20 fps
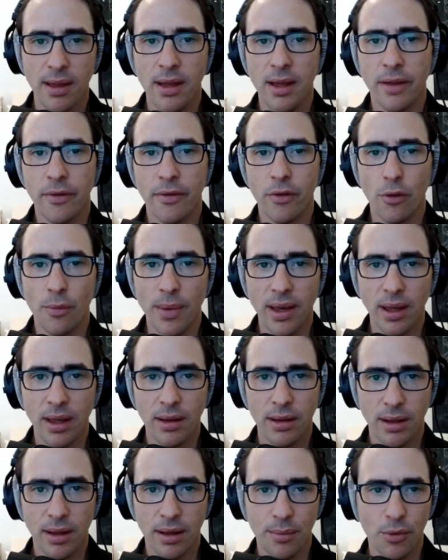if you're
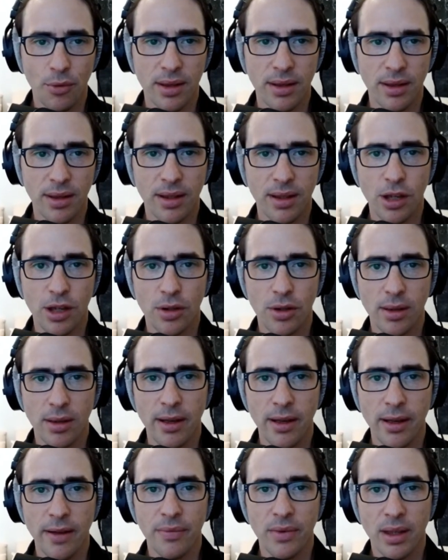making presentations,
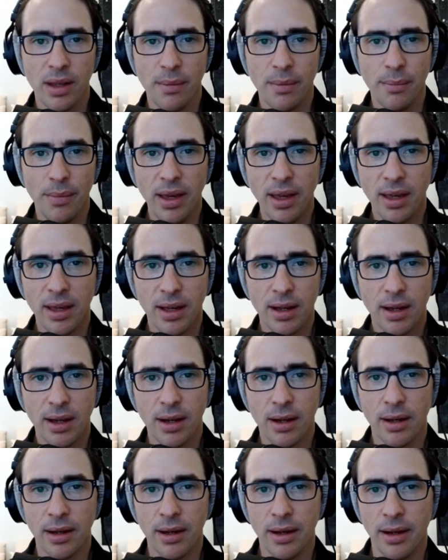make
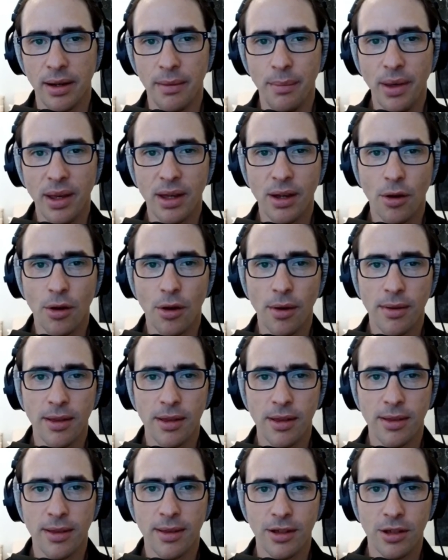a
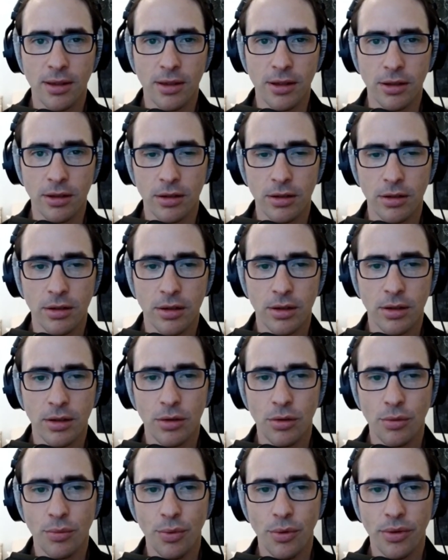conscious decision
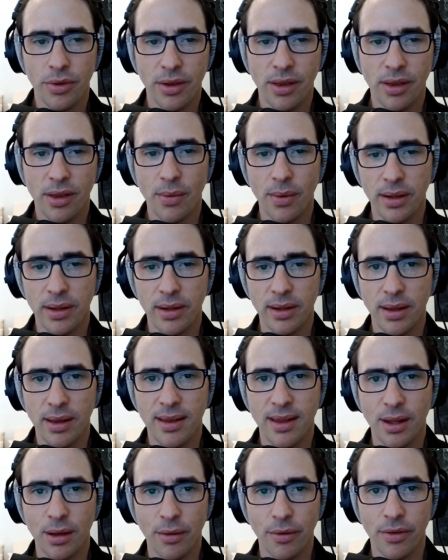to put this one
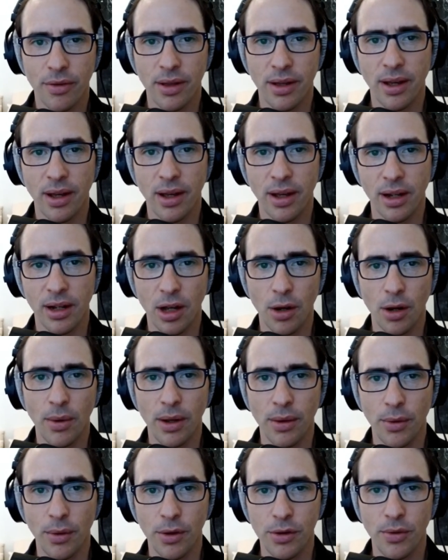instead of the earlier
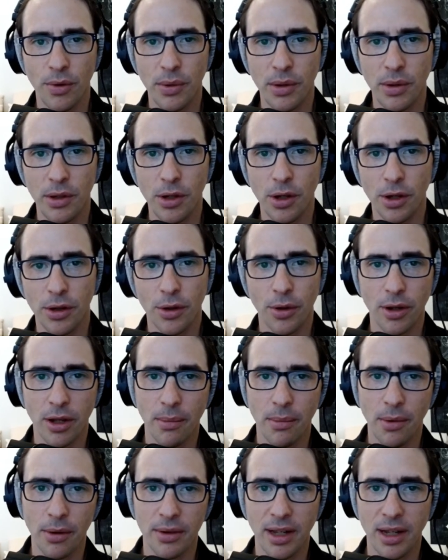one, which we will not talk
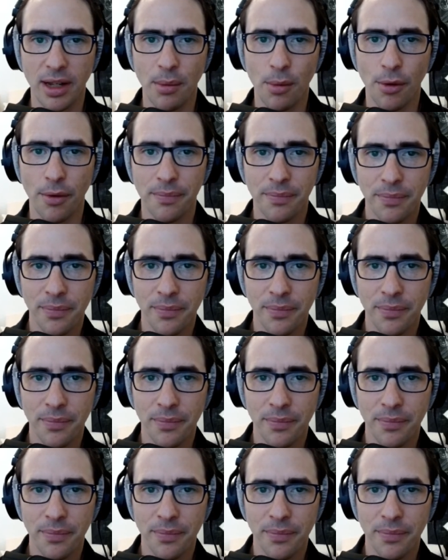about anymore.